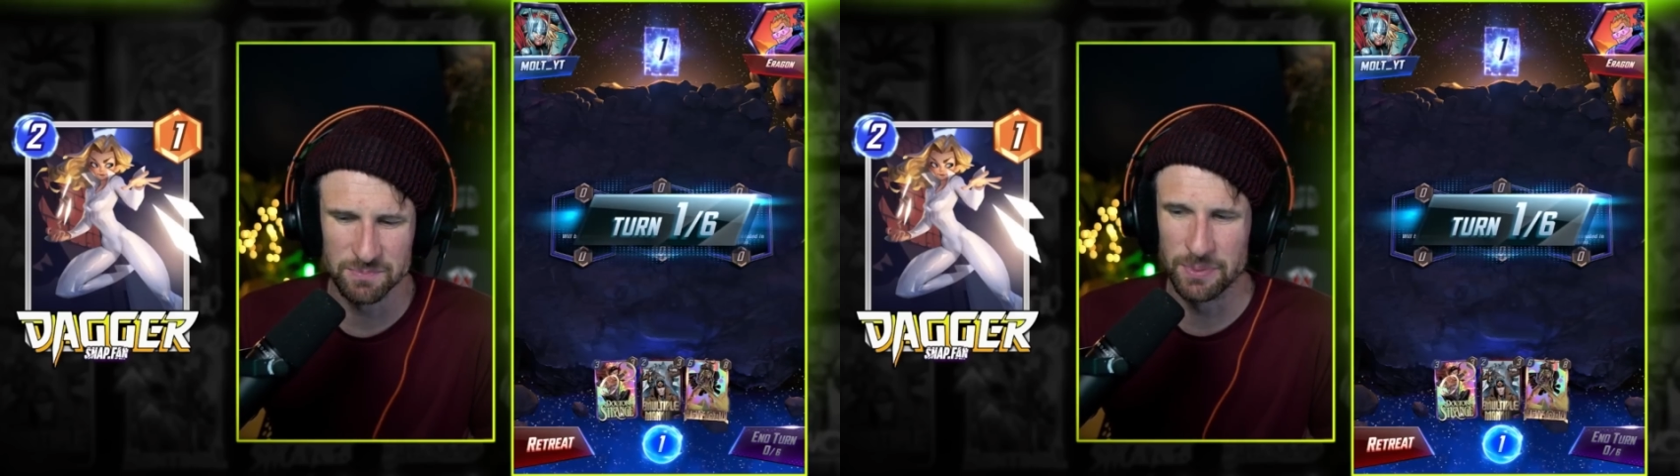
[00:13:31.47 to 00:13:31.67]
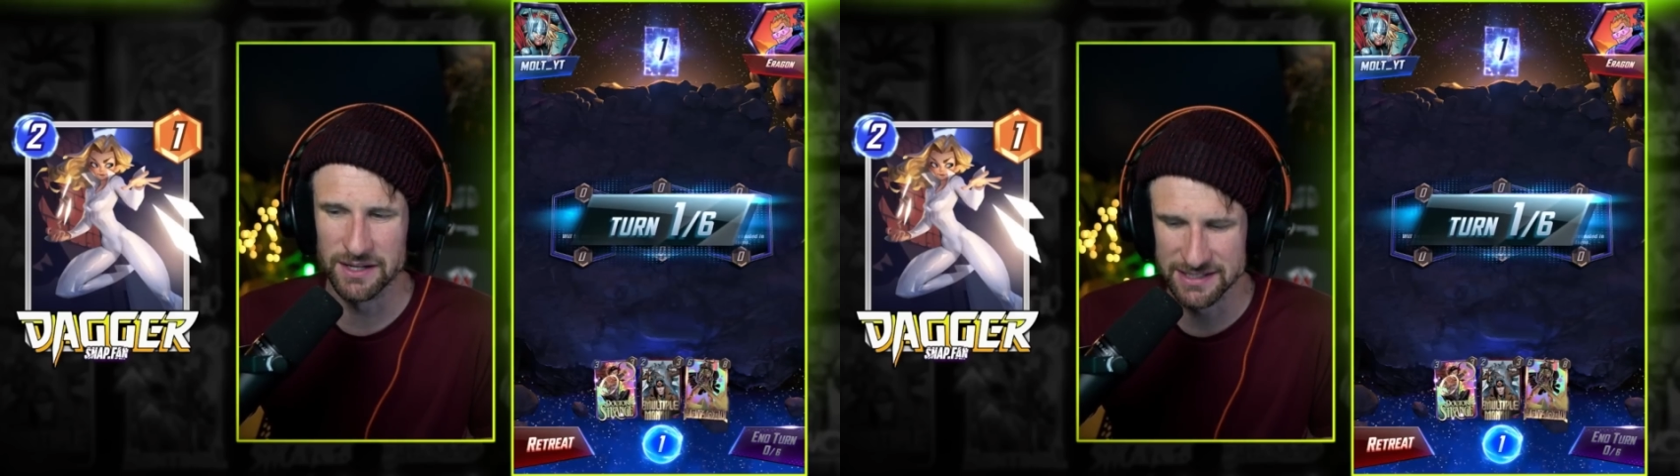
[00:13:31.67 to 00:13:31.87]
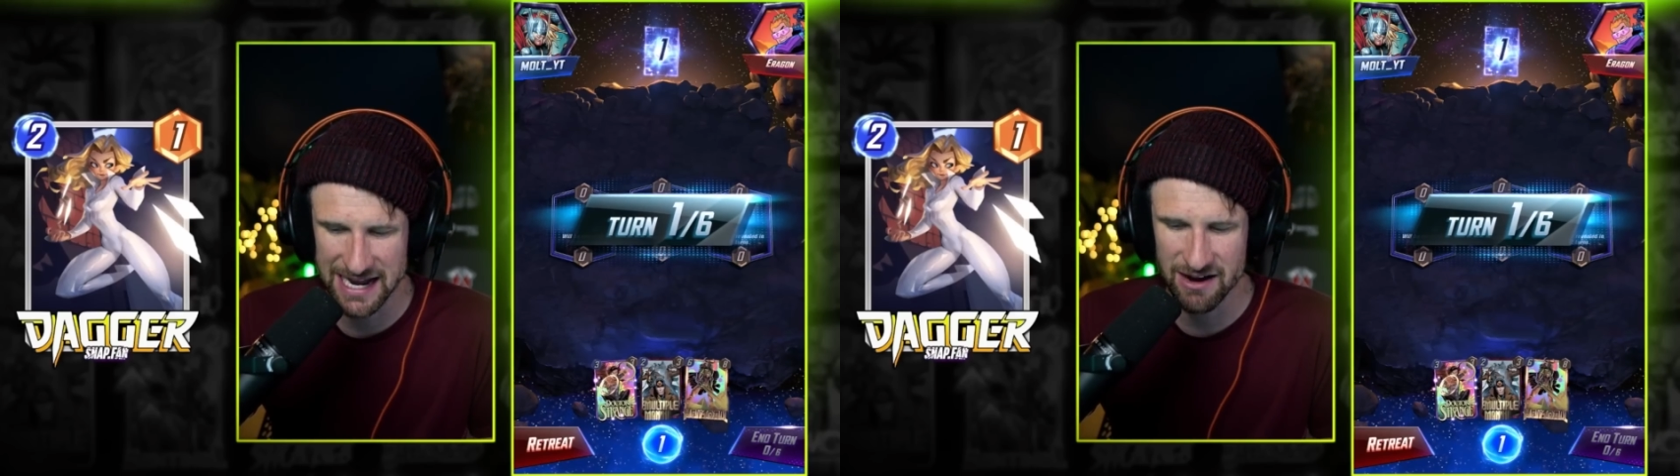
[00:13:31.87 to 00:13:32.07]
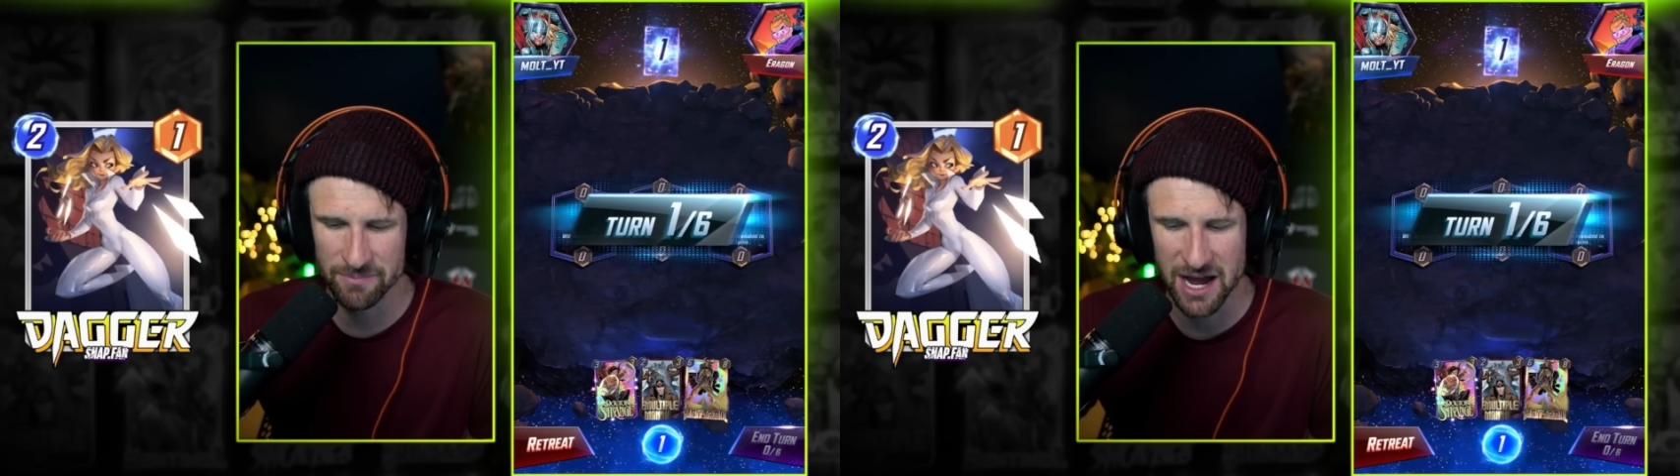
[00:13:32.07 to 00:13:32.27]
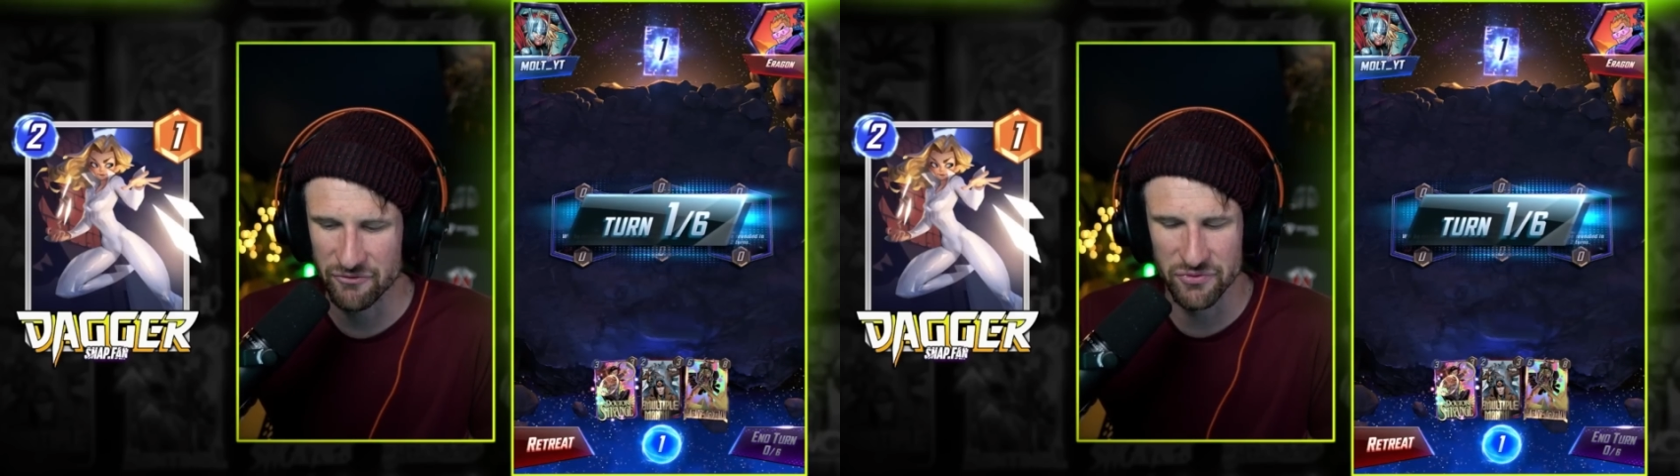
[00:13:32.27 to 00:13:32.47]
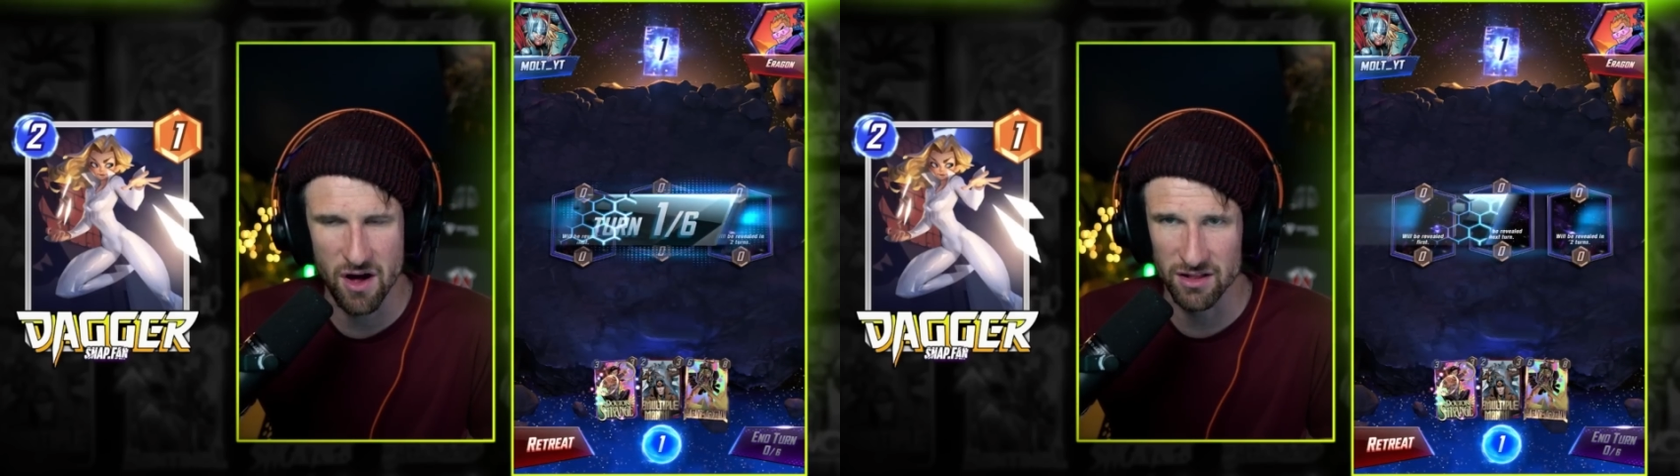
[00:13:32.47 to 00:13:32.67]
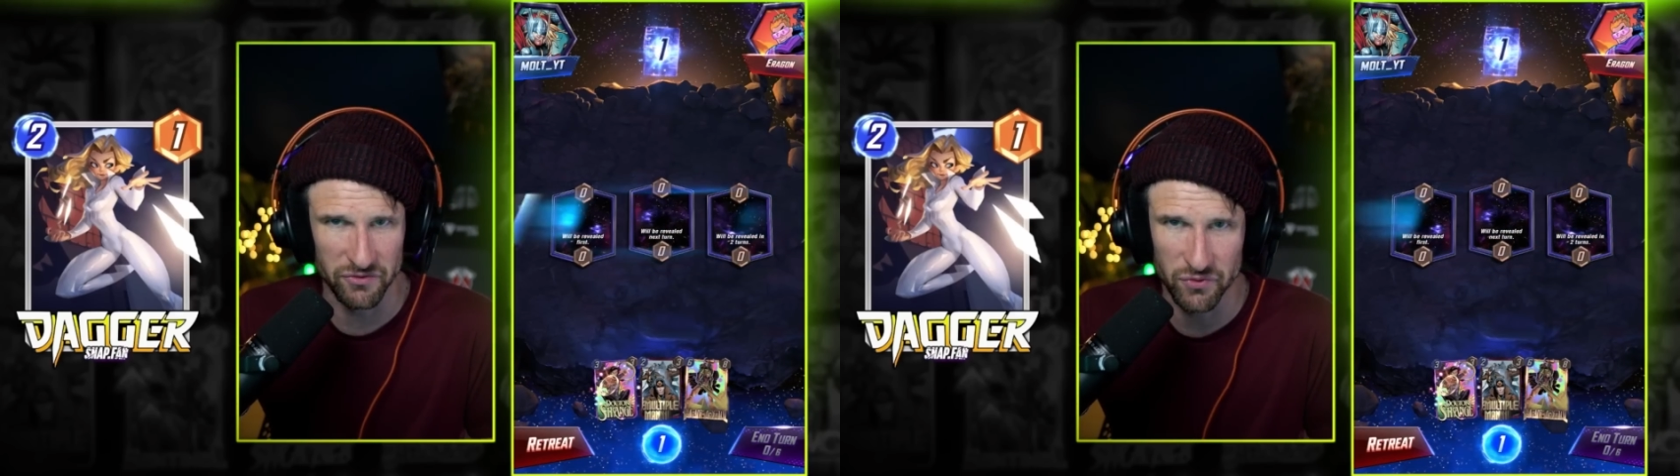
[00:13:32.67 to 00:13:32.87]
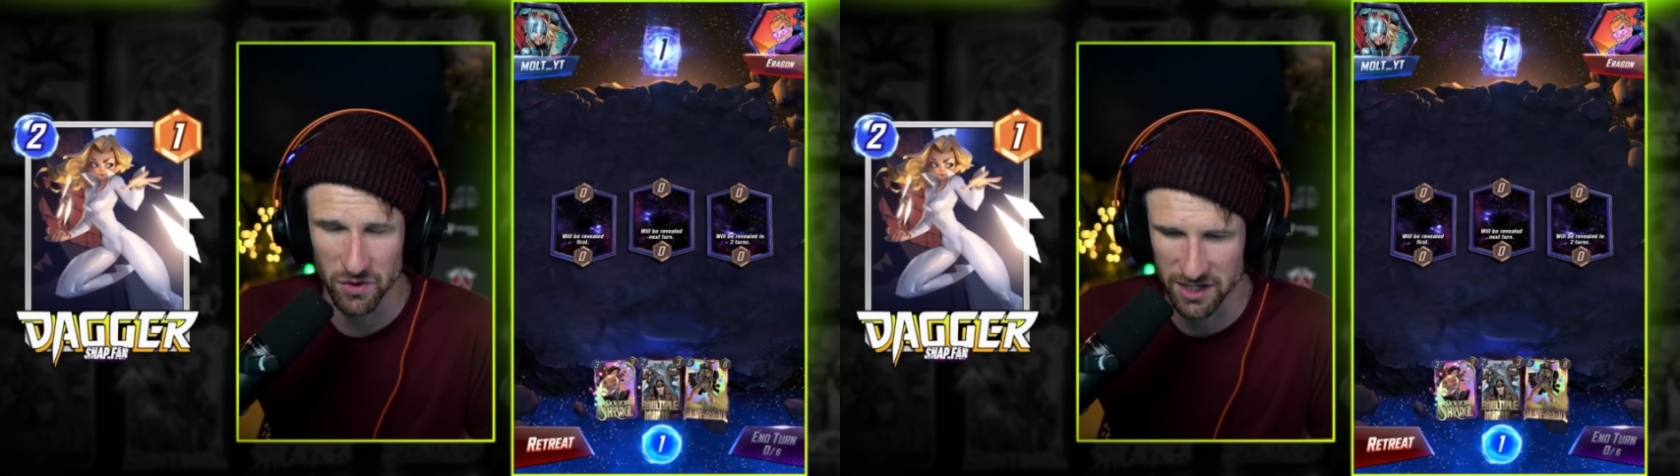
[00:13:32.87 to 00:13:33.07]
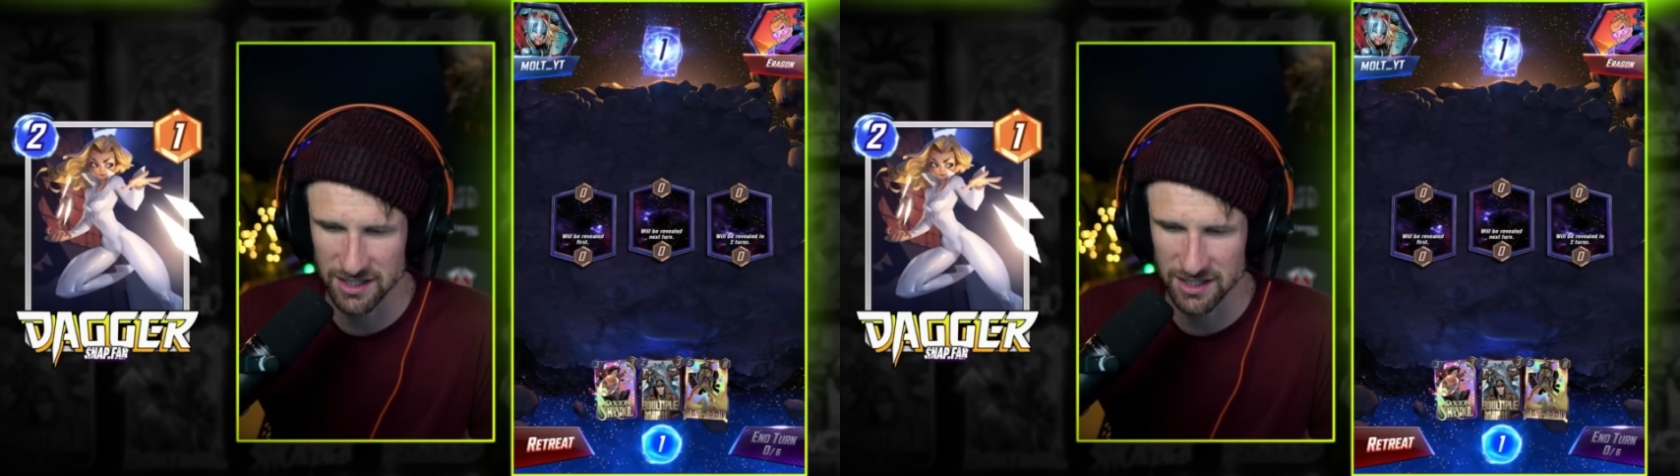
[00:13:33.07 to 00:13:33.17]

but now I'm not falling for it.